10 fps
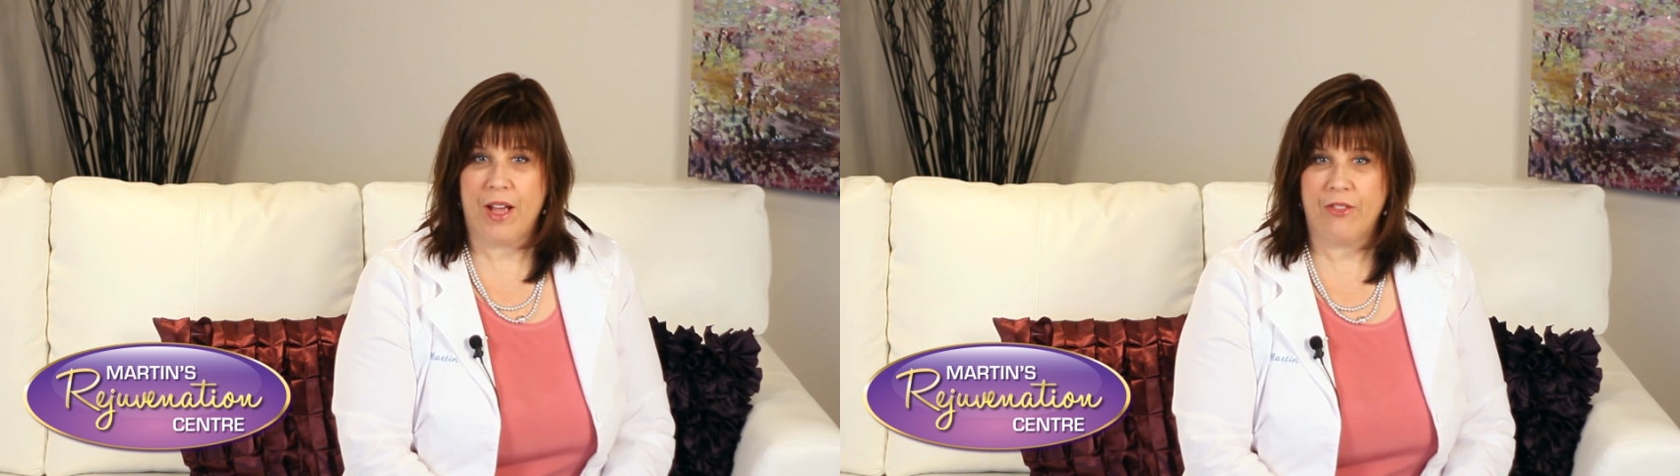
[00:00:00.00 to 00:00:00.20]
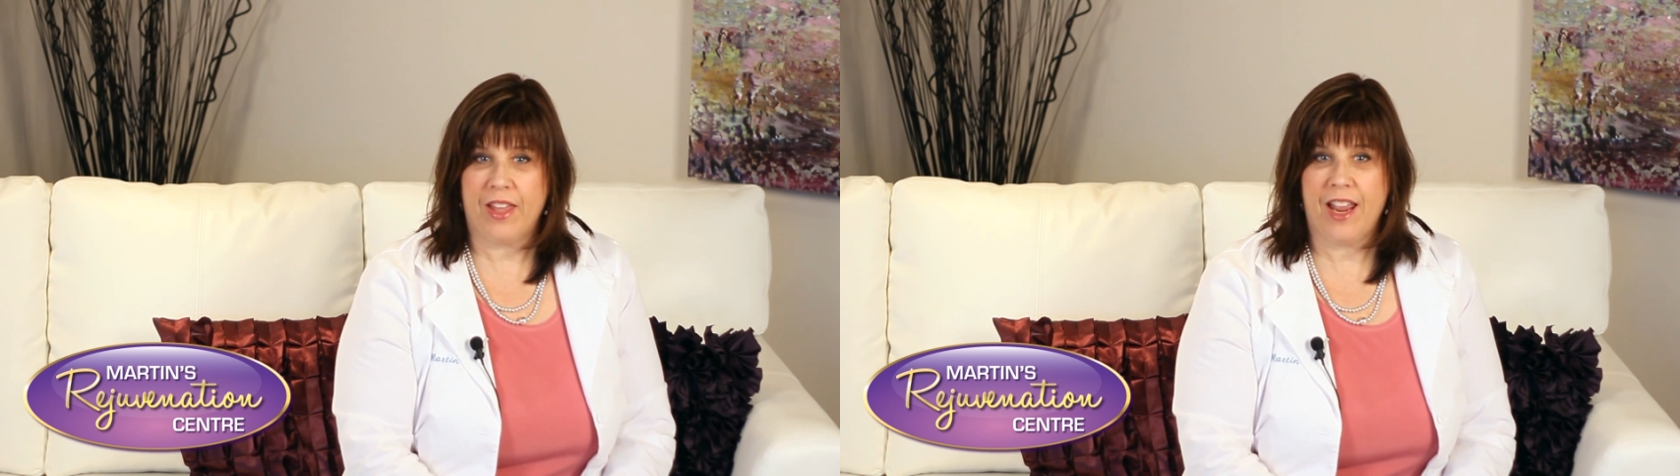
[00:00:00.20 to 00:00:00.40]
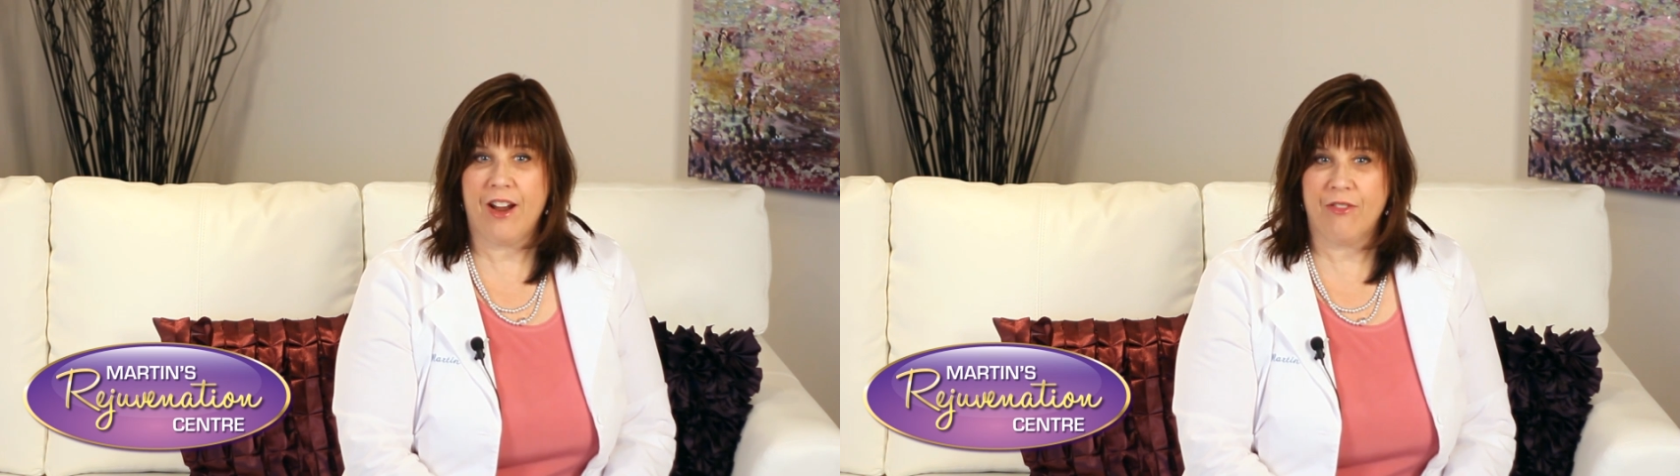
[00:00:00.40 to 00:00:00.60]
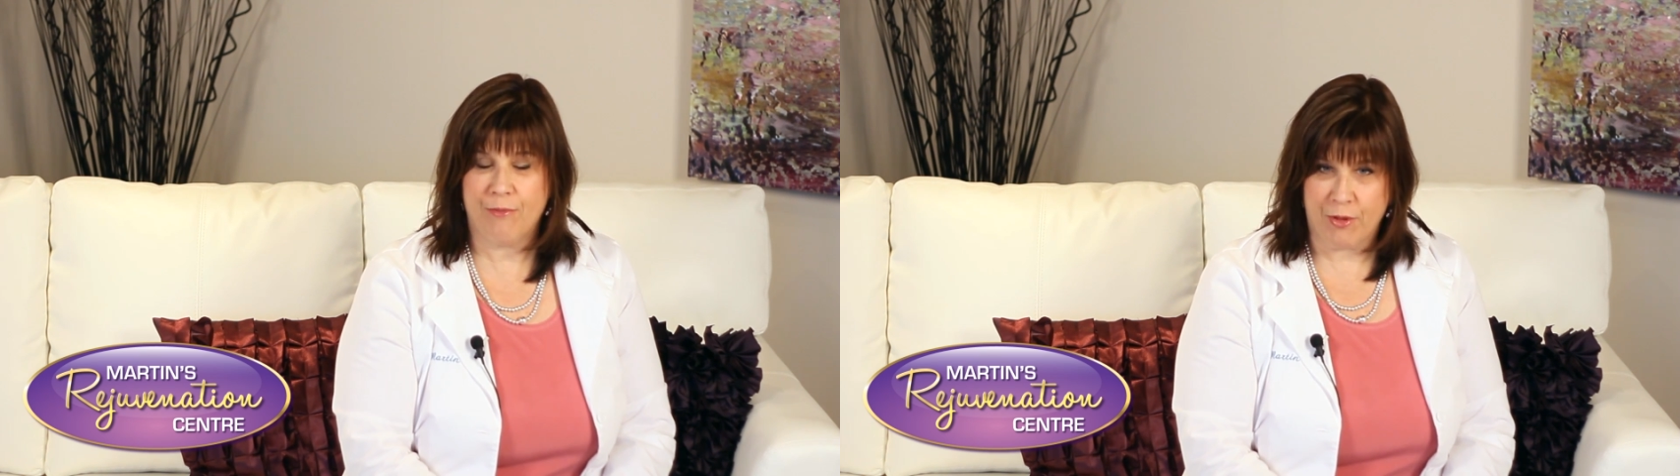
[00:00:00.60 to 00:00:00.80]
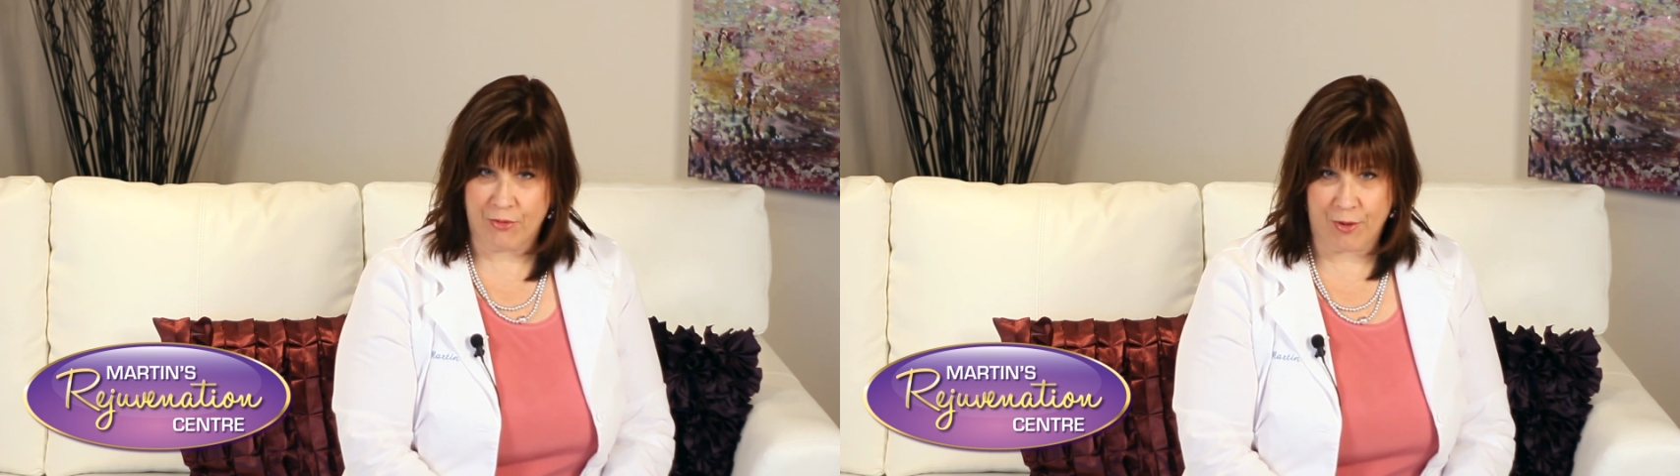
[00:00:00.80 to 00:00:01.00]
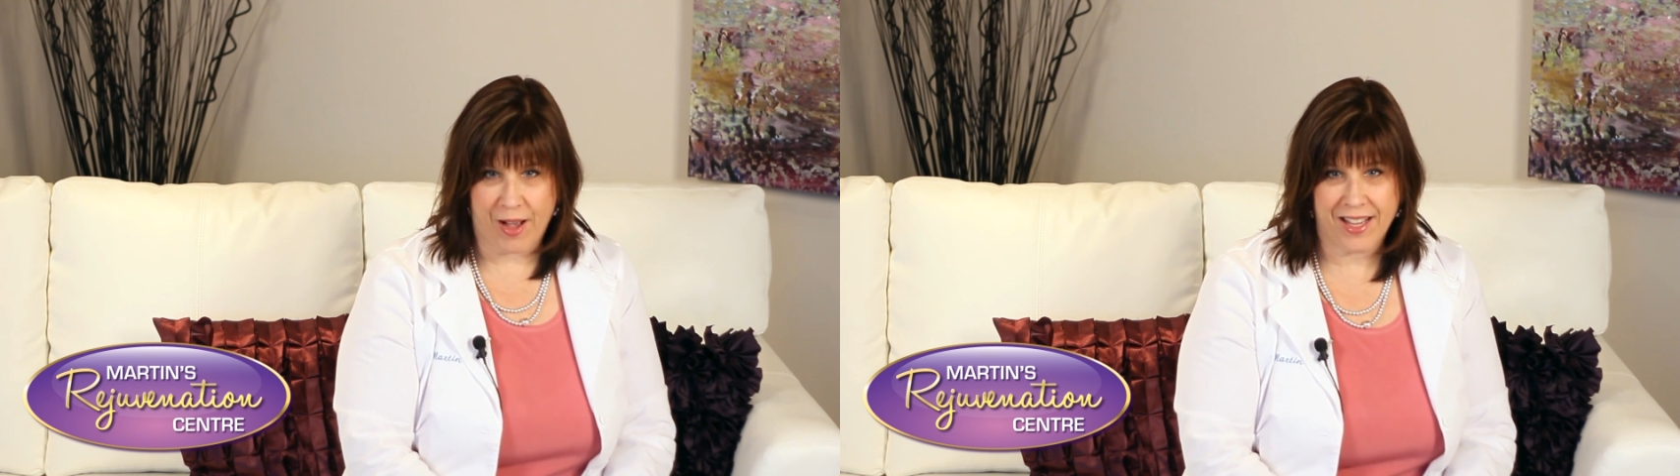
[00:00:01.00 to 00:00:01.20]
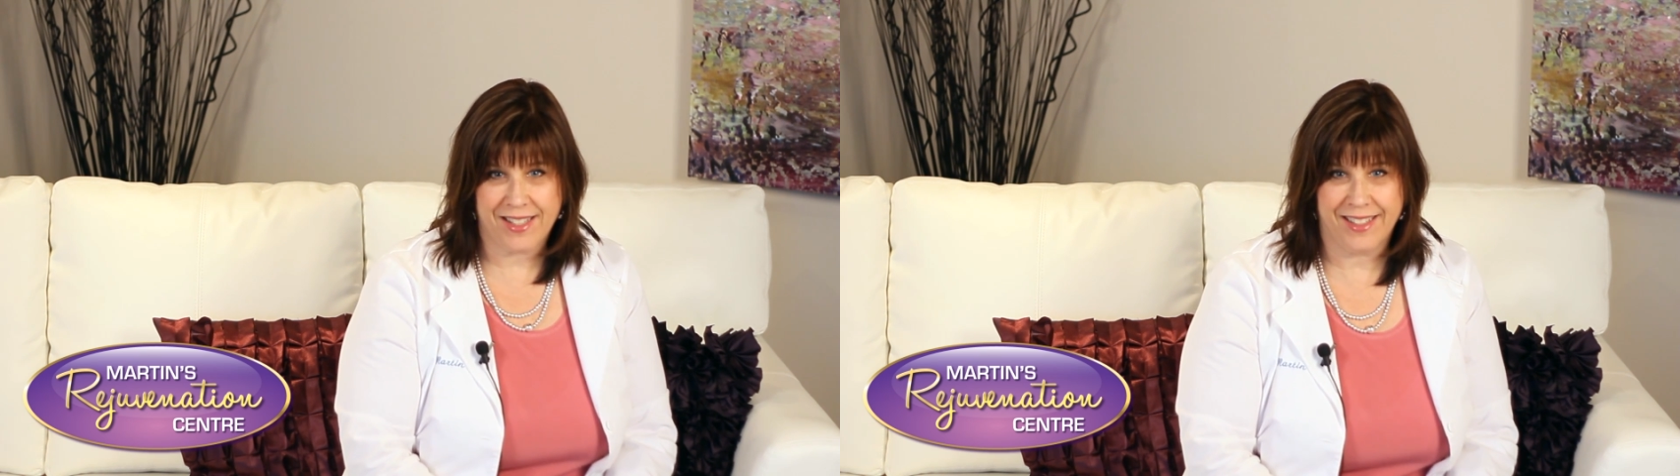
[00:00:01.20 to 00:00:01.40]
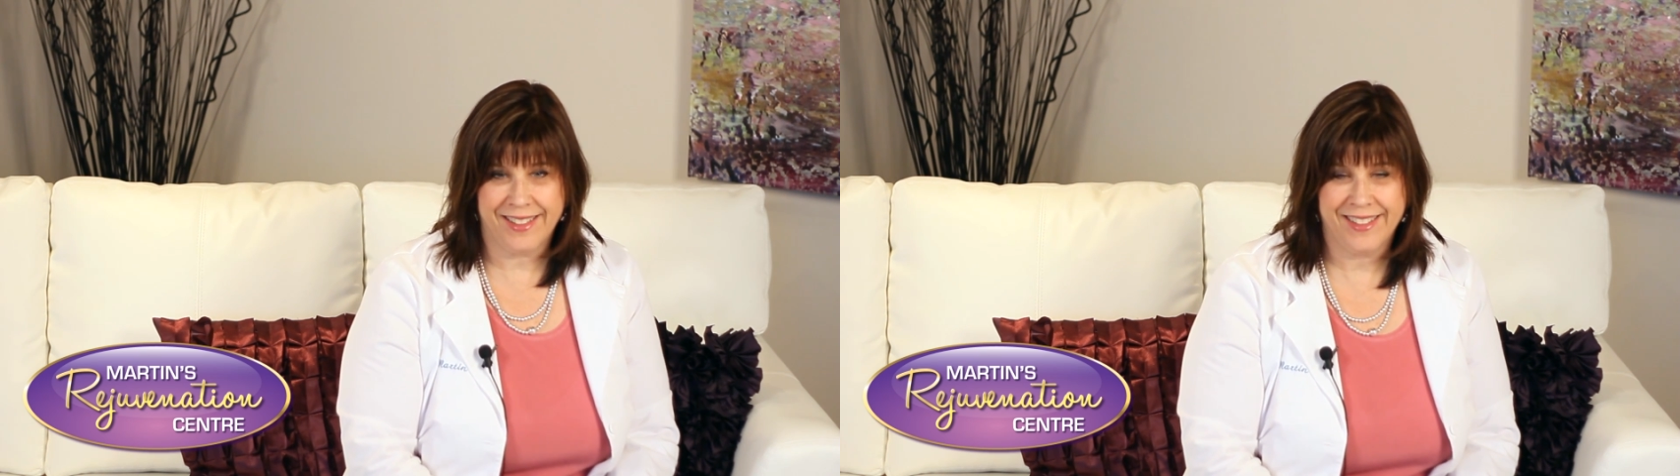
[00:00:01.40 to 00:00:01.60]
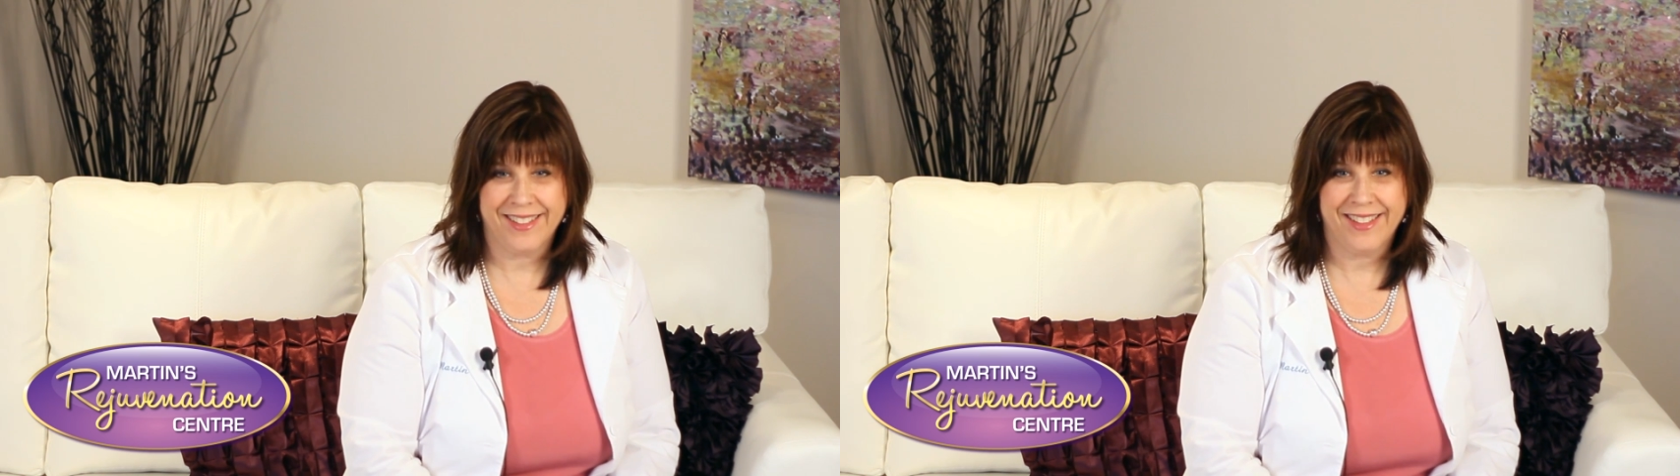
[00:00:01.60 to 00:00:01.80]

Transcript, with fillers: out the hair before waxing.